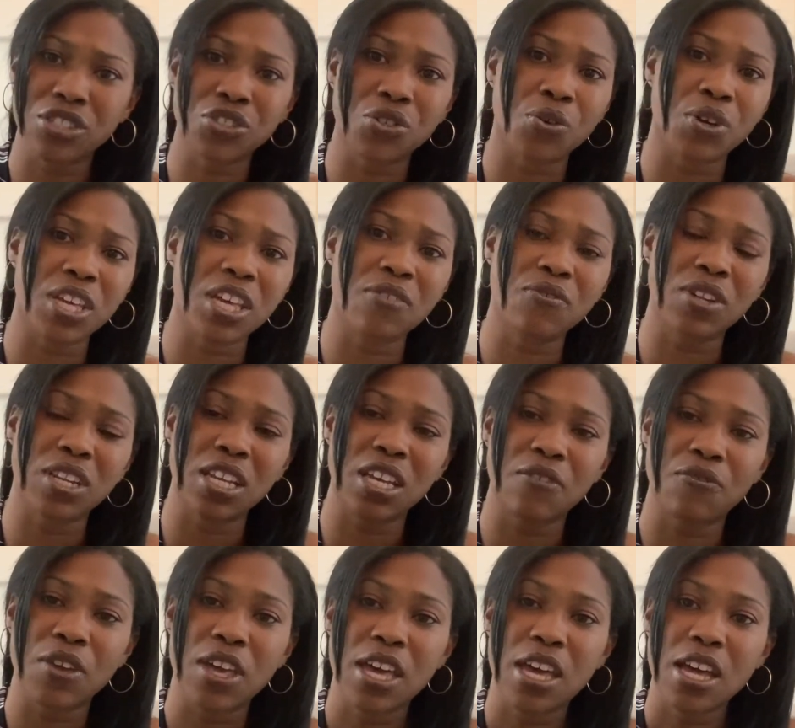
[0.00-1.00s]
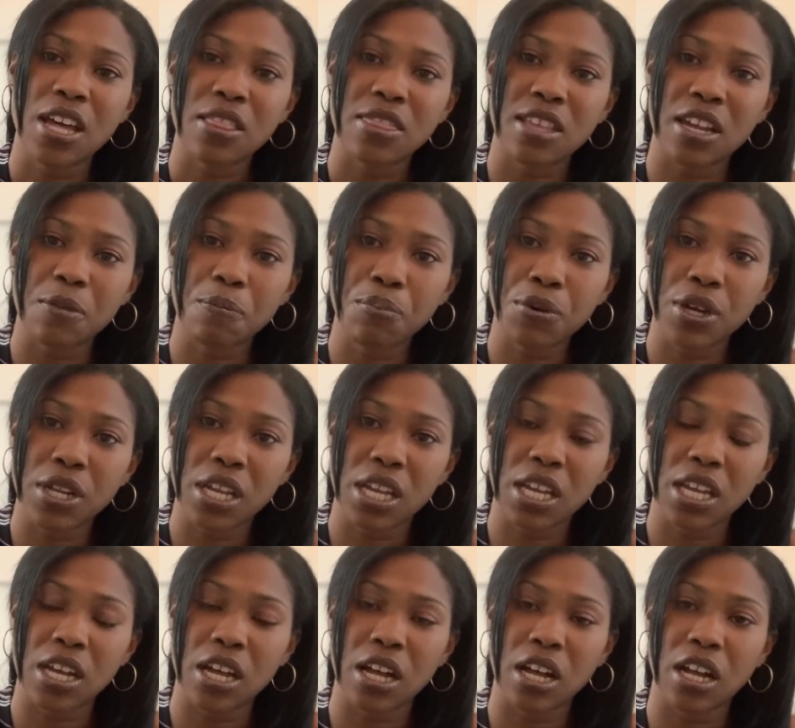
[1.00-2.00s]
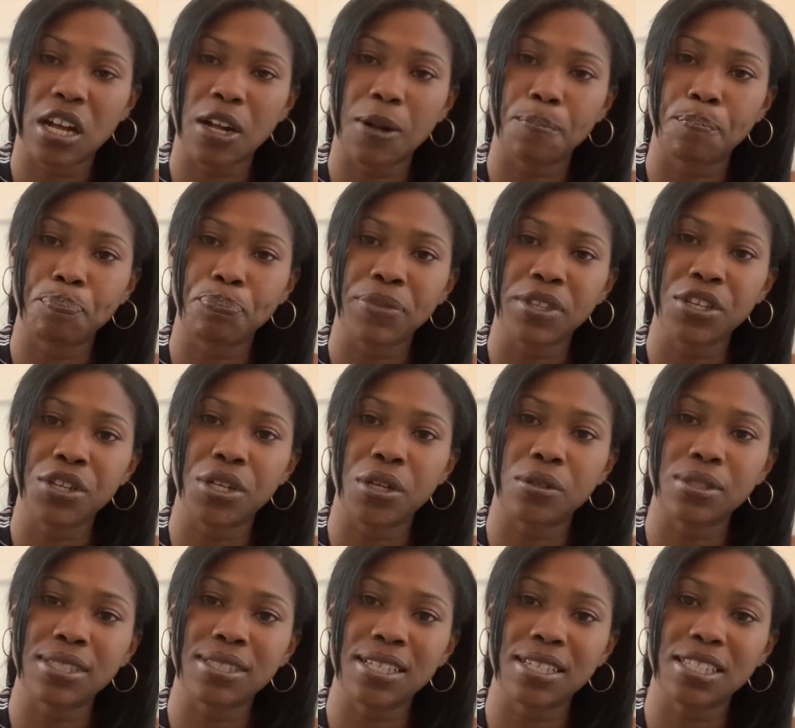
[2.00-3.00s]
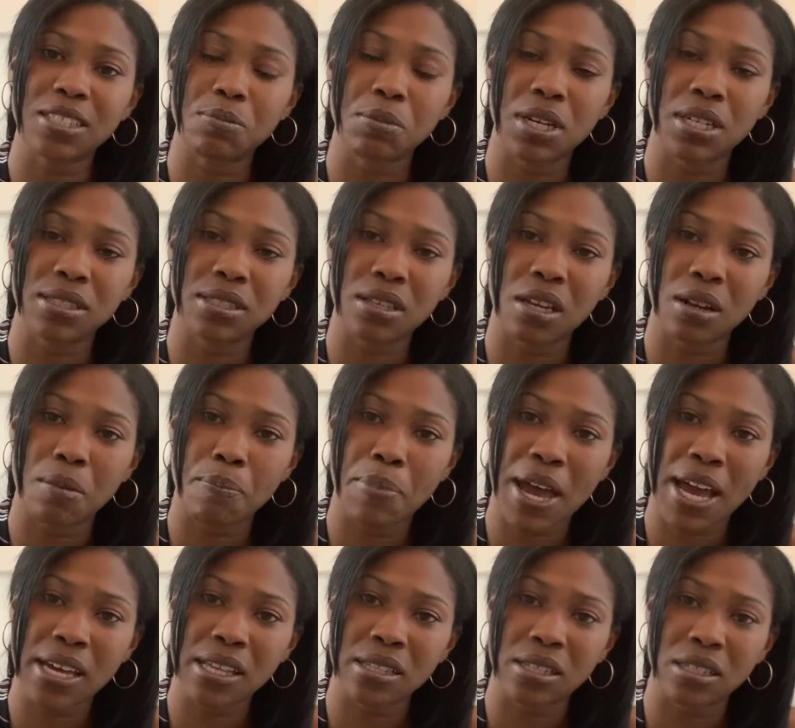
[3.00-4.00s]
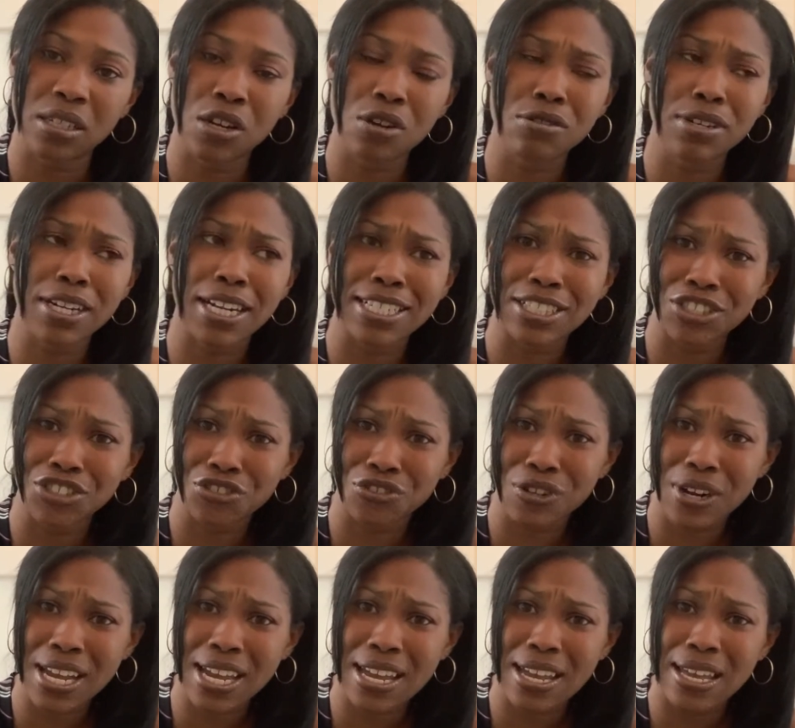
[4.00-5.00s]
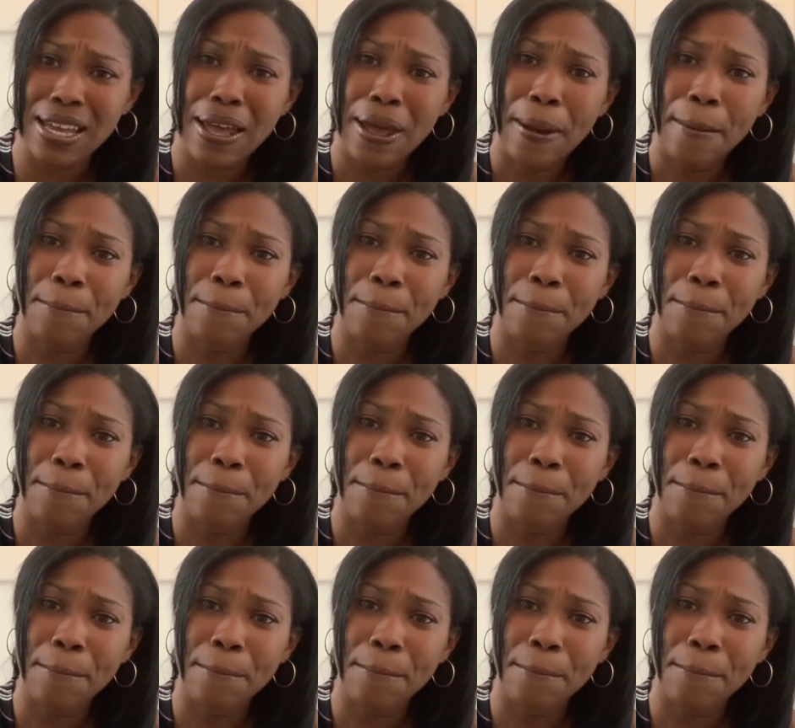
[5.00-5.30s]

So even if they're putting 6 months on the back of the loan, that's great,